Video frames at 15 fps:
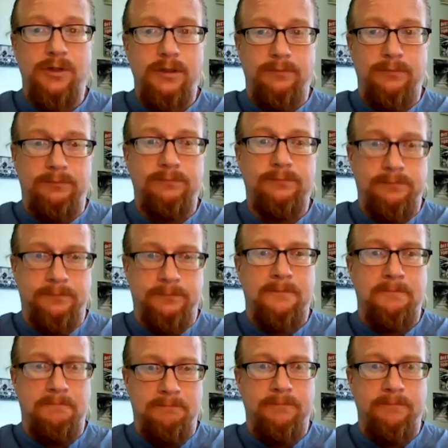in Syracuse,
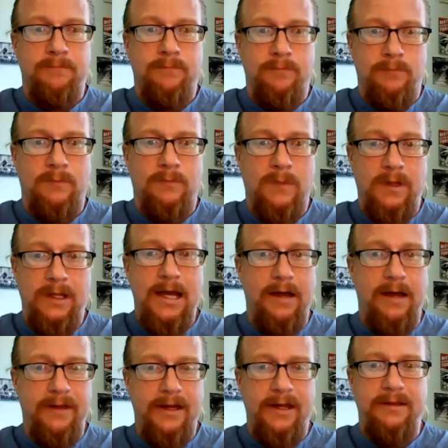right?
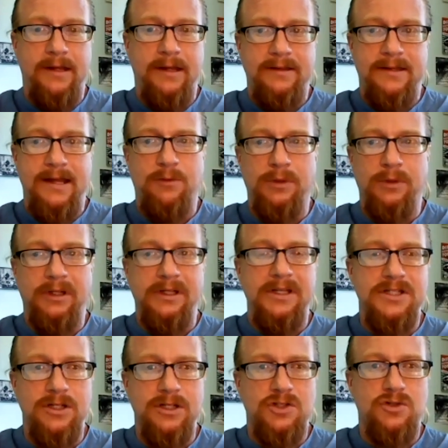yeah that, and that really
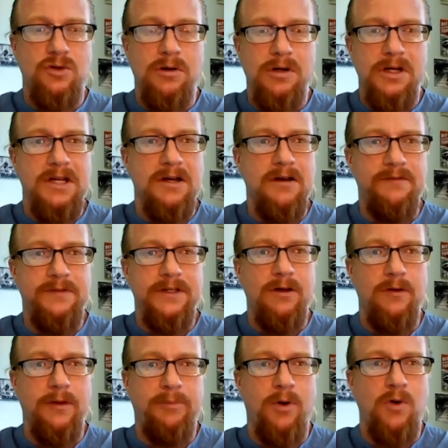is the story of you
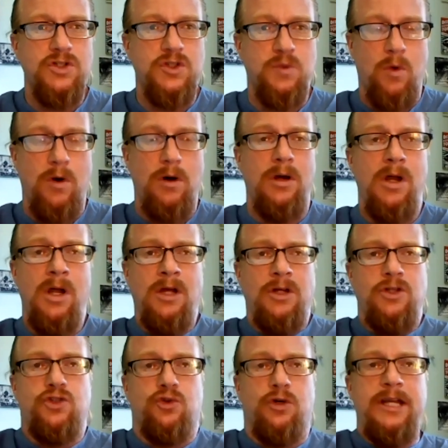know the post-war
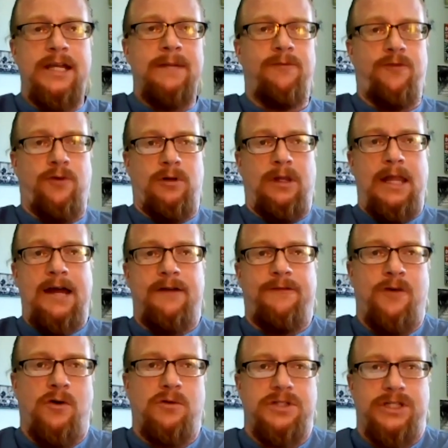dream for a lot of
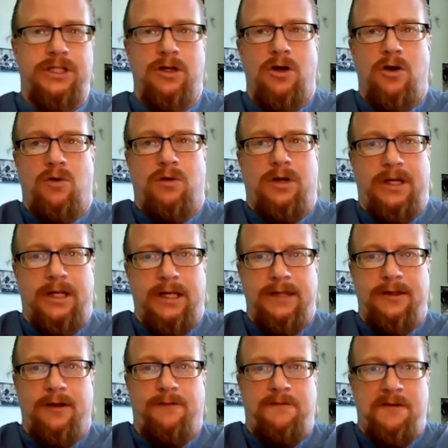folks you know in
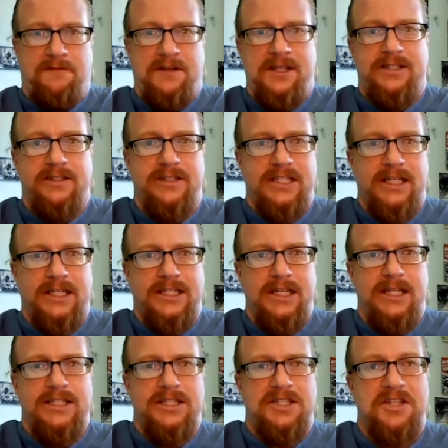their 50s and
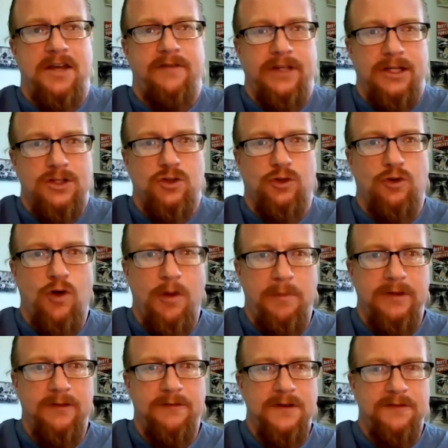60s and 70s who grew up
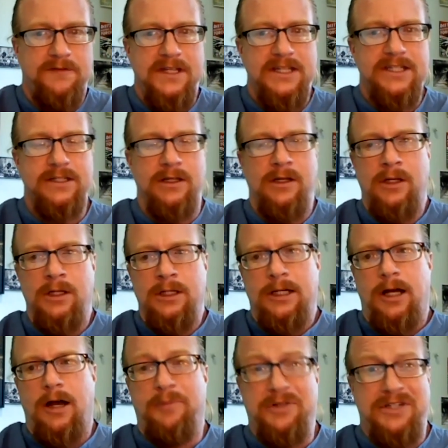in the 50s
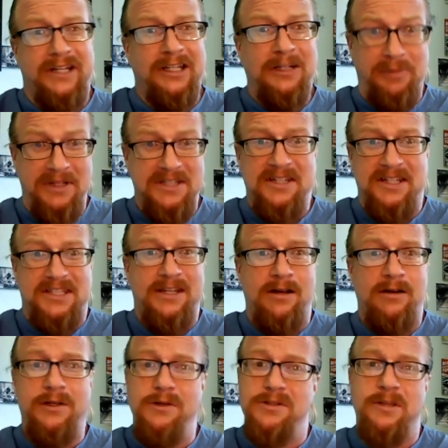uh, particularly in a place like
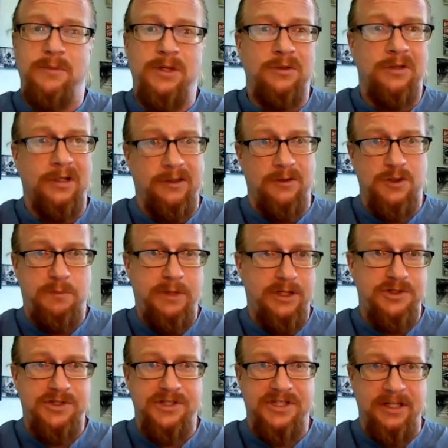syracuse i mean you look at those
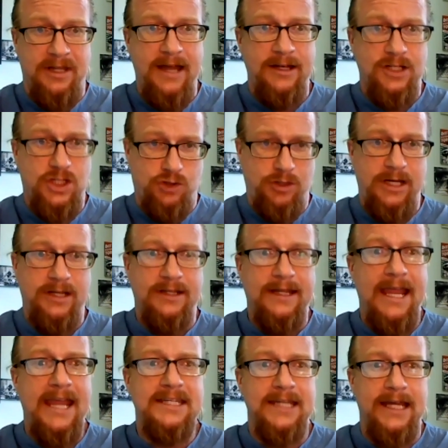pictures of salina street in the
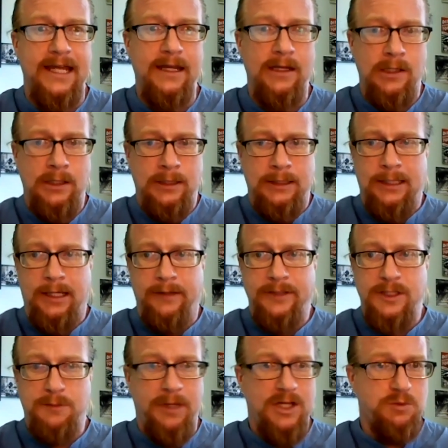heyday uh,
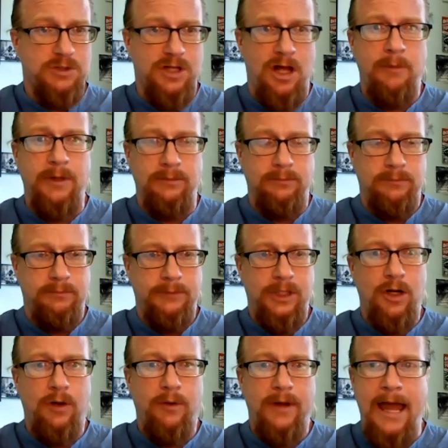this place was humming you
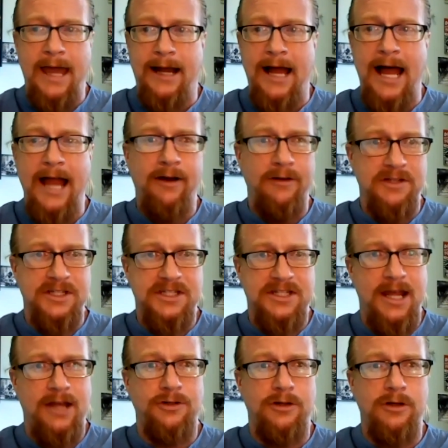know it had a higher than
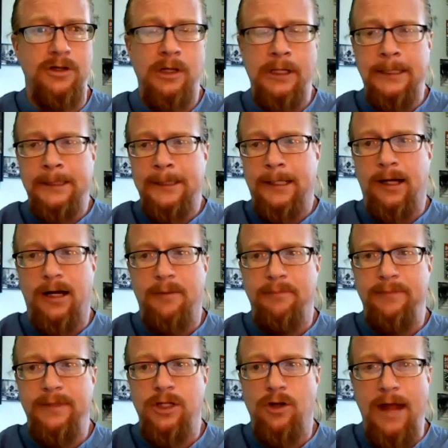standard
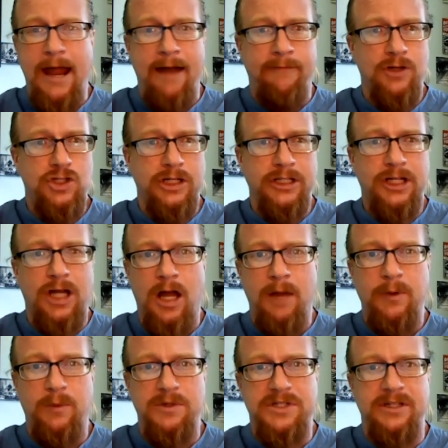um, you know, average income.
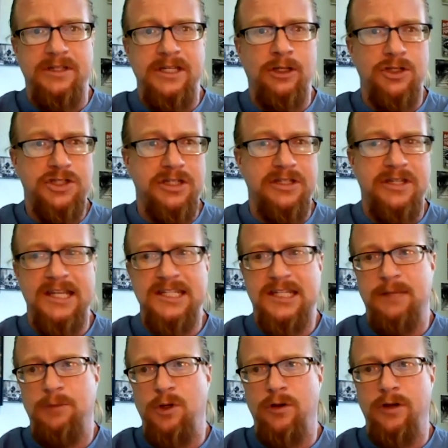It was a Nielsen test
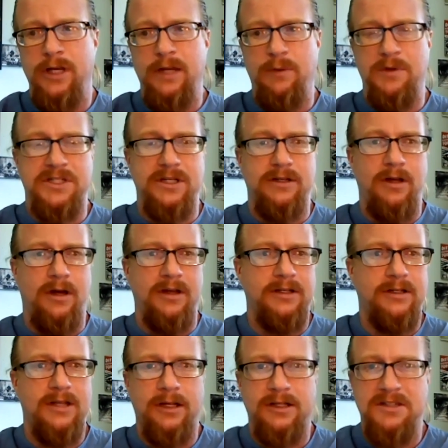community. It was a, a
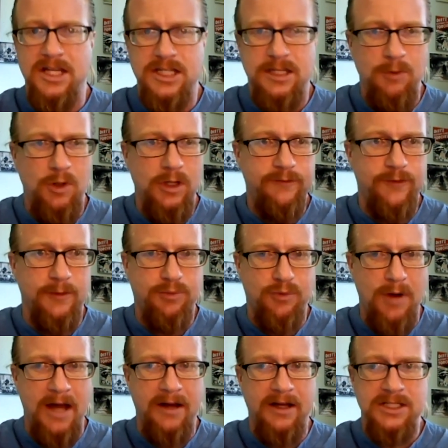test community for
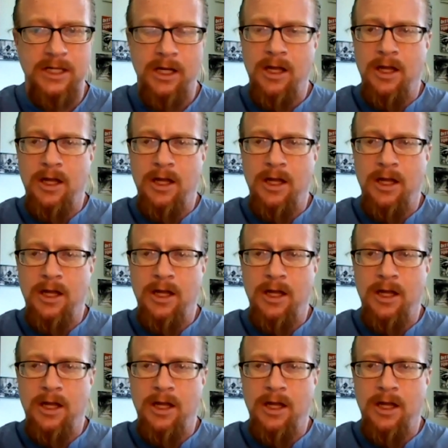products.